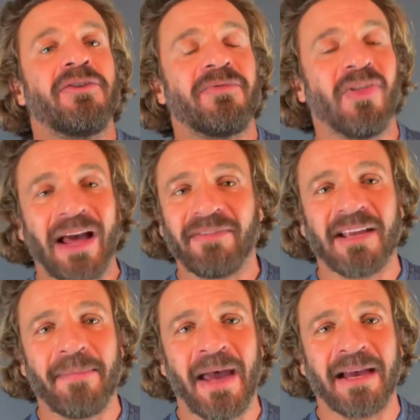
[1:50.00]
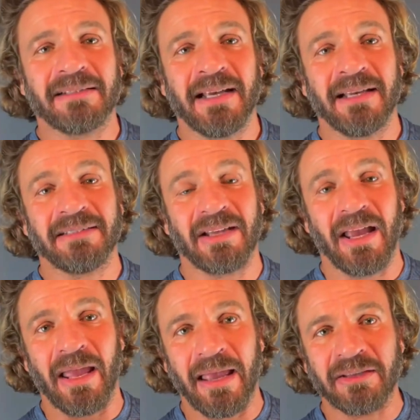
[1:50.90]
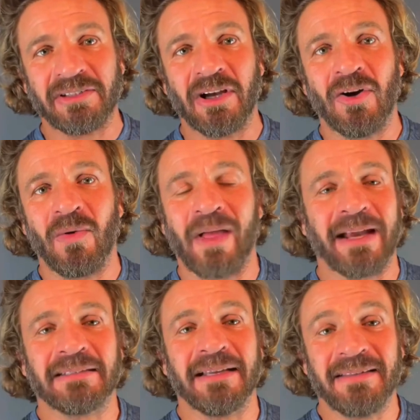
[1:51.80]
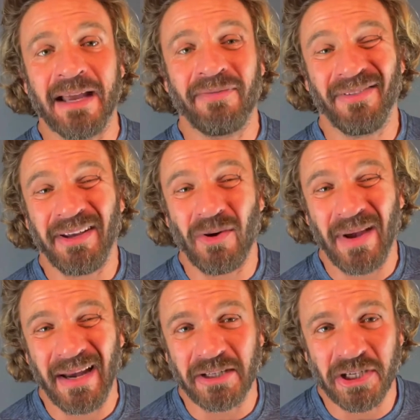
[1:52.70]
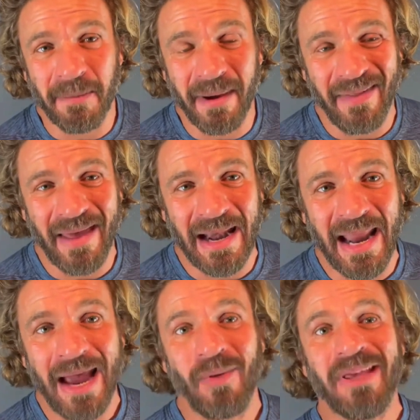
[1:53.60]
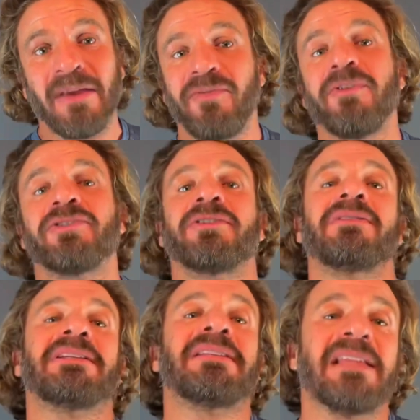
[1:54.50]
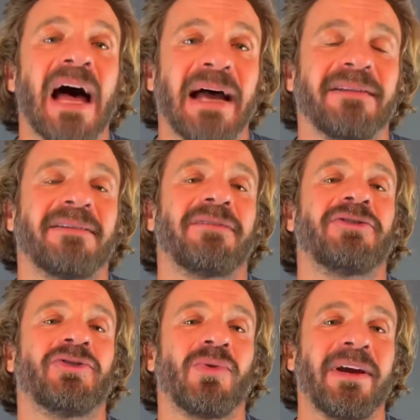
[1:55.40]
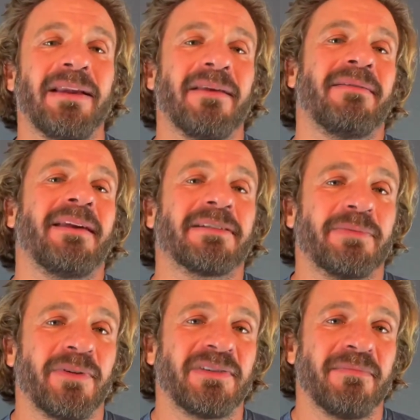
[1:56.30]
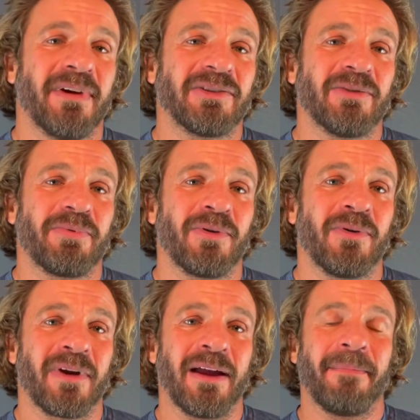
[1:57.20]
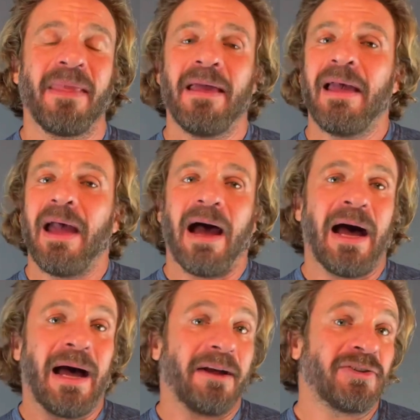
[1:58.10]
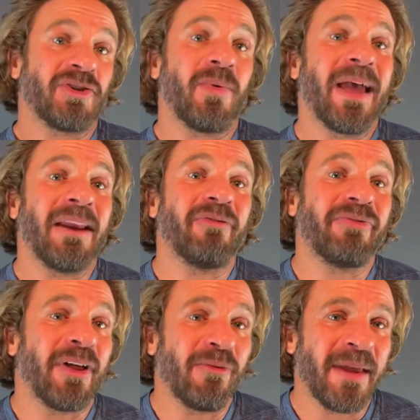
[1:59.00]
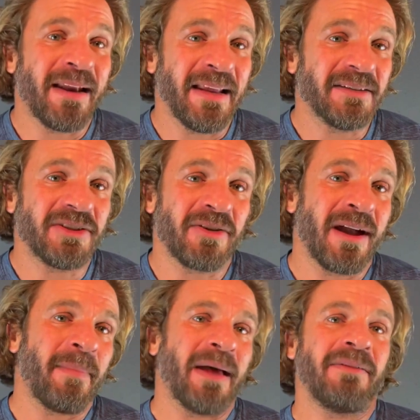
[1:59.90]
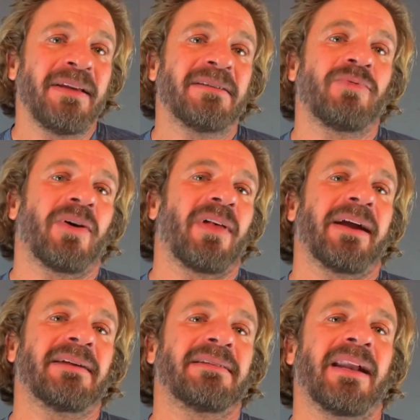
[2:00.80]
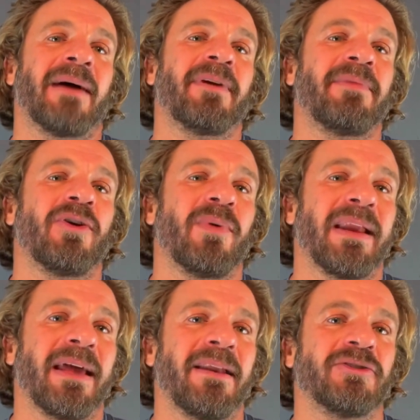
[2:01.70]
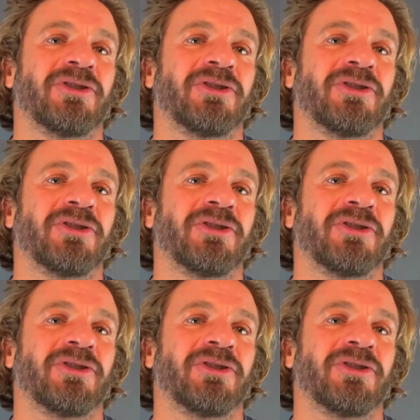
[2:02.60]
Lifetime access. So like I said, definitely go ahead and jump on that now. If you choose not to join the Explosive Muscle Program, to go ahead and follow me on Instagram at least, where like I said, I'm gonna be going ahead and